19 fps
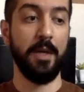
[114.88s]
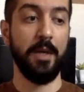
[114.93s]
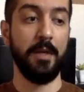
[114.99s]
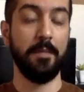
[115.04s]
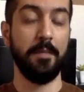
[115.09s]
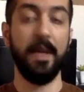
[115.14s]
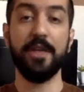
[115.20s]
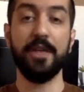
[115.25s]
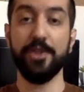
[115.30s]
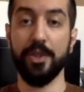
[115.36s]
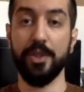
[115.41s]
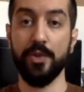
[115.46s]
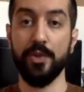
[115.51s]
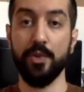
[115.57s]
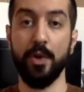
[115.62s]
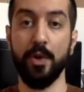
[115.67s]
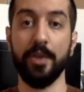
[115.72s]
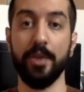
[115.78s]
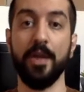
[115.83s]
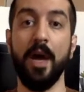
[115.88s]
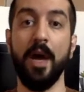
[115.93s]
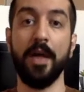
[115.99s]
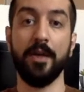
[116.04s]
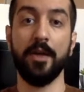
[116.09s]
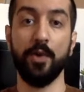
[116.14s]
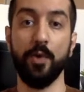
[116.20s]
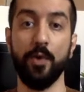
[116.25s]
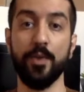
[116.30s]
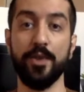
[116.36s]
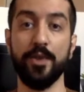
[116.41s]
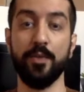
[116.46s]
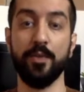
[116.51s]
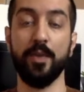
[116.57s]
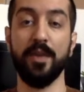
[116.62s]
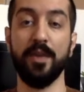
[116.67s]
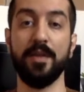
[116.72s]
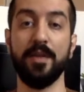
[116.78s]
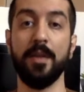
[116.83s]
patients who are diagnosed
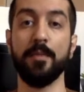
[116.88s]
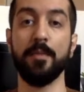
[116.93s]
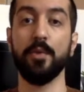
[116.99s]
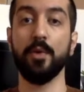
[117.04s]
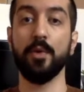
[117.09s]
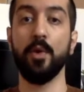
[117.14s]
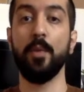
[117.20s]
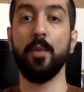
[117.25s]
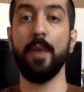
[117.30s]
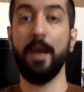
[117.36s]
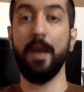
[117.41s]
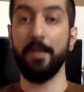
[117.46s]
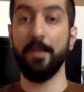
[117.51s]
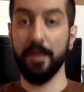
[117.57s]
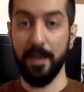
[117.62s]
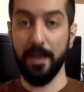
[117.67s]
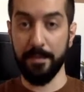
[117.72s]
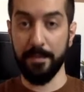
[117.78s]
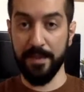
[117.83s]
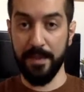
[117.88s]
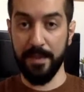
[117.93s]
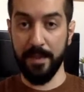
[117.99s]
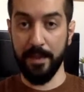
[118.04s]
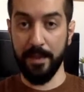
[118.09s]
with temporal lobe epilepsy,